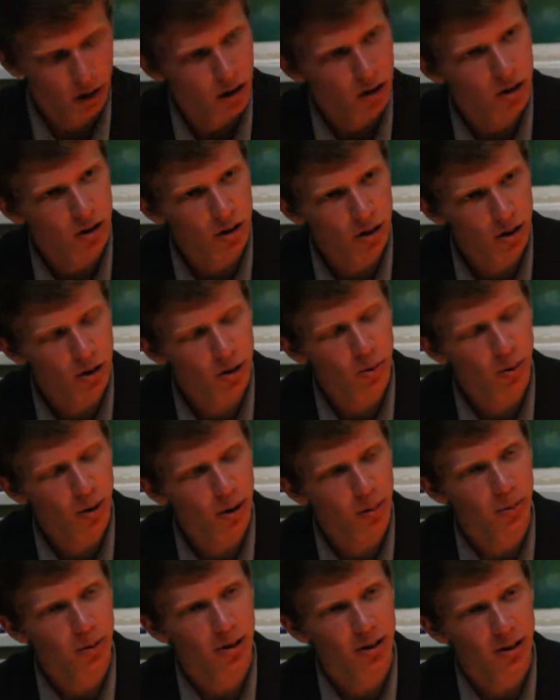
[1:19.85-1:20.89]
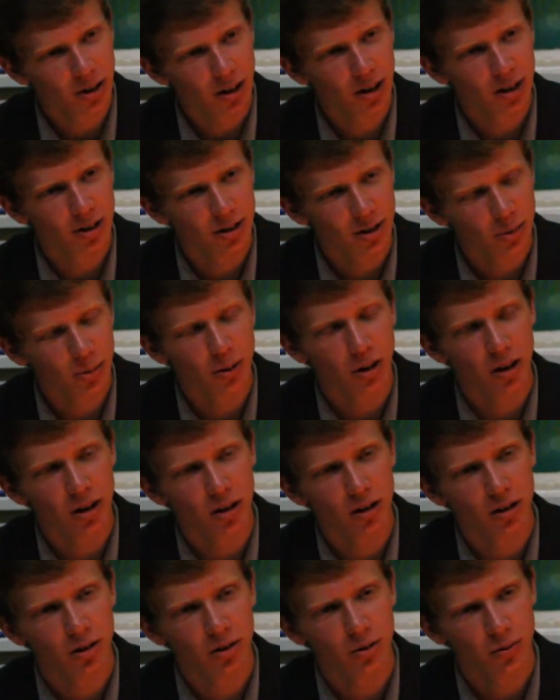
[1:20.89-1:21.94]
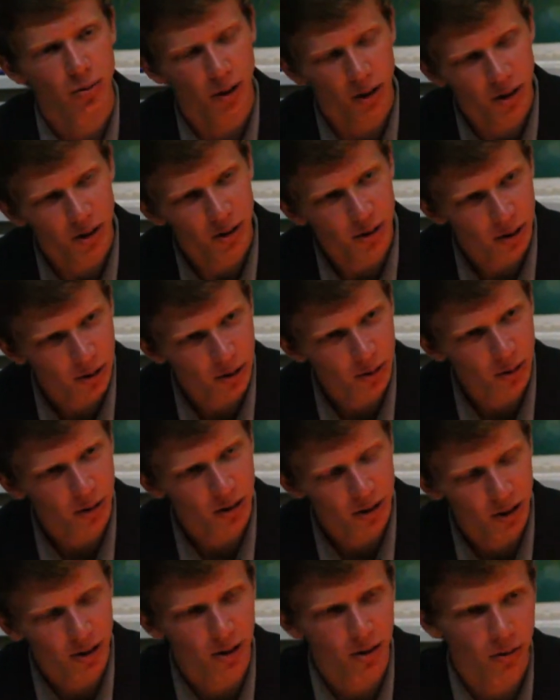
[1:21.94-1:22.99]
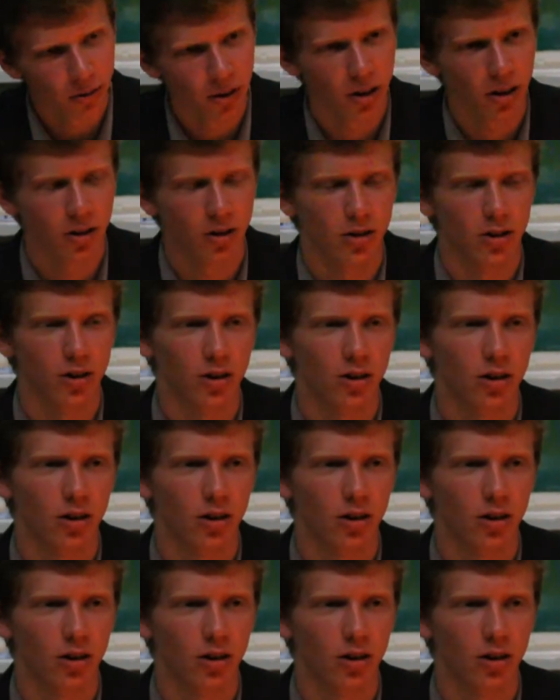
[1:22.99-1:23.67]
So you want me to let someone else follow you into your fantasy?